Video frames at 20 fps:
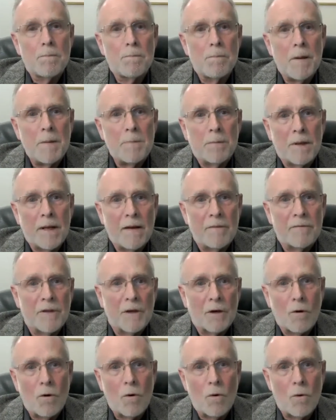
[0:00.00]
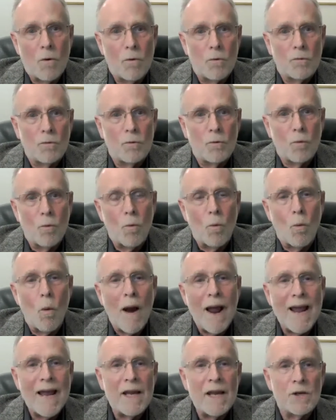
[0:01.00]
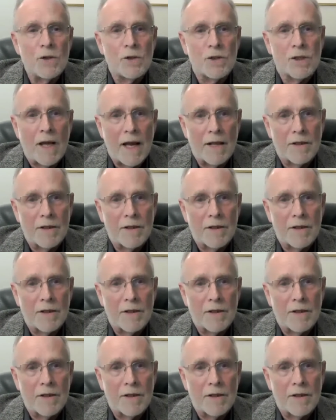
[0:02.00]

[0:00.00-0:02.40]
people have their own ways